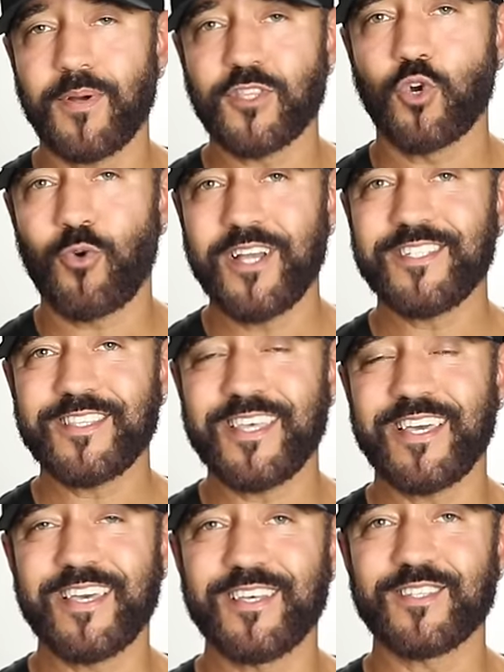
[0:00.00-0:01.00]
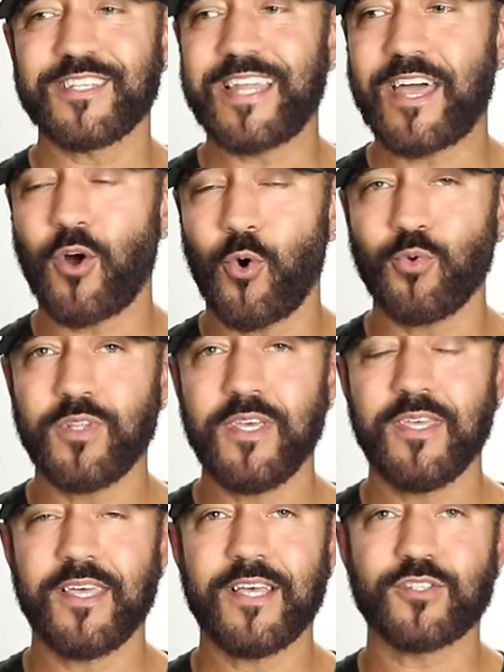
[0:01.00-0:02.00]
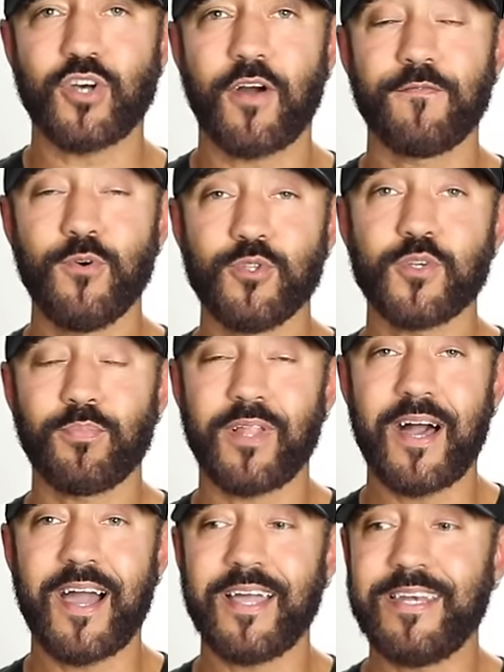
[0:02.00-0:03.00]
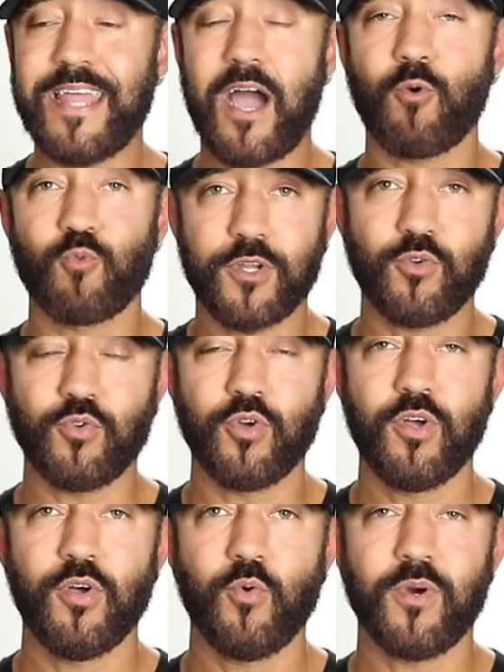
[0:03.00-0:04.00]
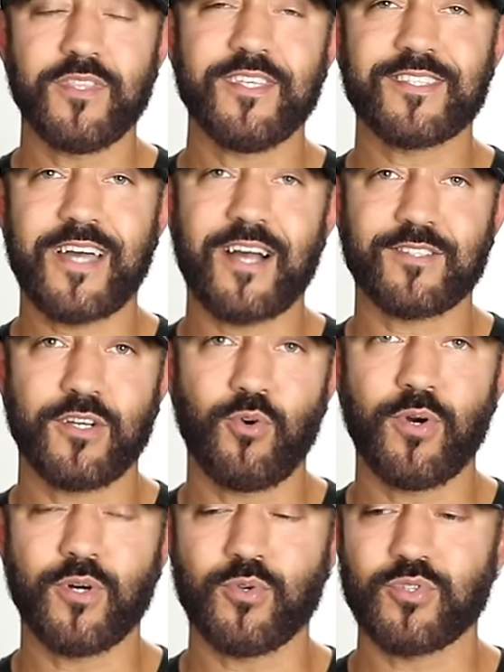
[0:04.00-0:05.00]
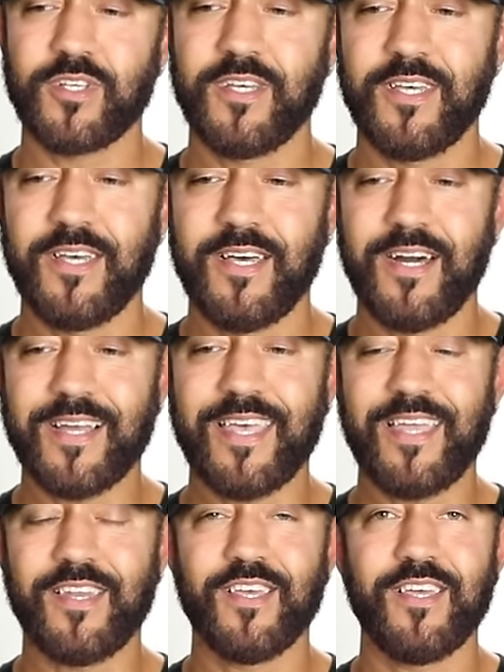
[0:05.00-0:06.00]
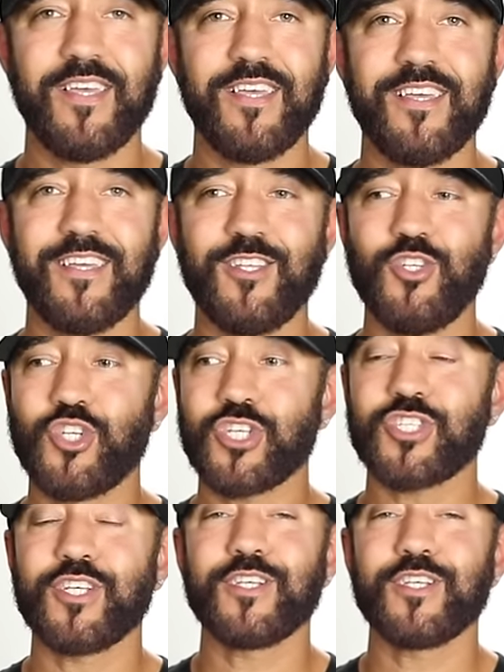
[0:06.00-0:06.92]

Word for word: But the crazy thing is, not only is our food supply now riddled with these toxic oils, again, just